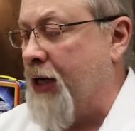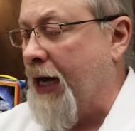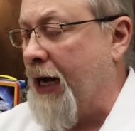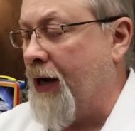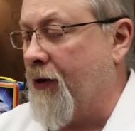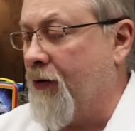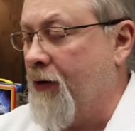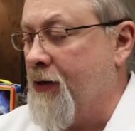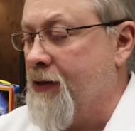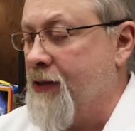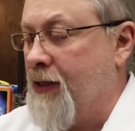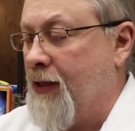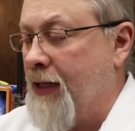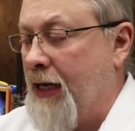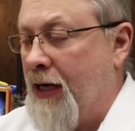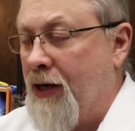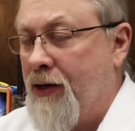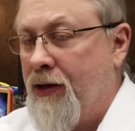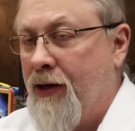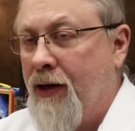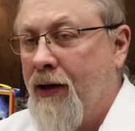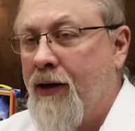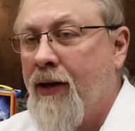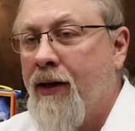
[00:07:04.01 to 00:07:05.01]
Jackery's
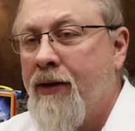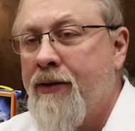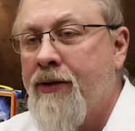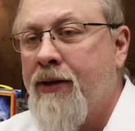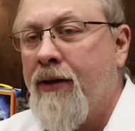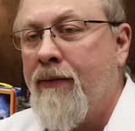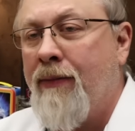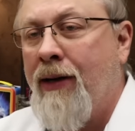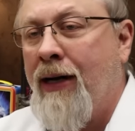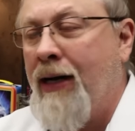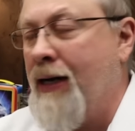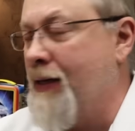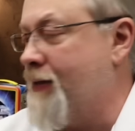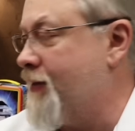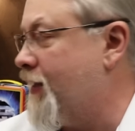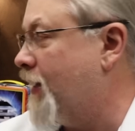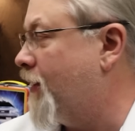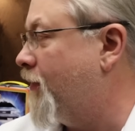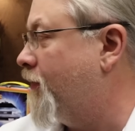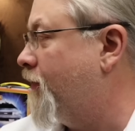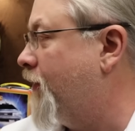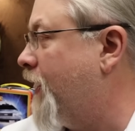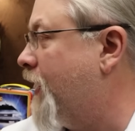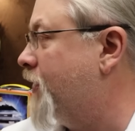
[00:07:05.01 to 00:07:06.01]
allowing to customize
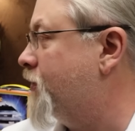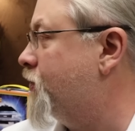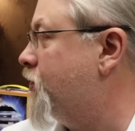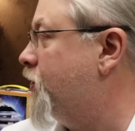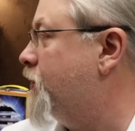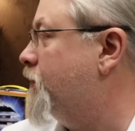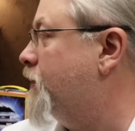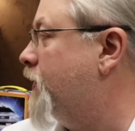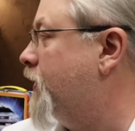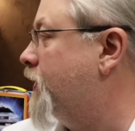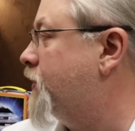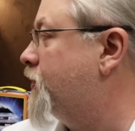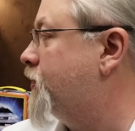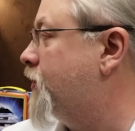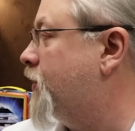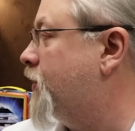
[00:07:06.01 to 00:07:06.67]
how fast you want to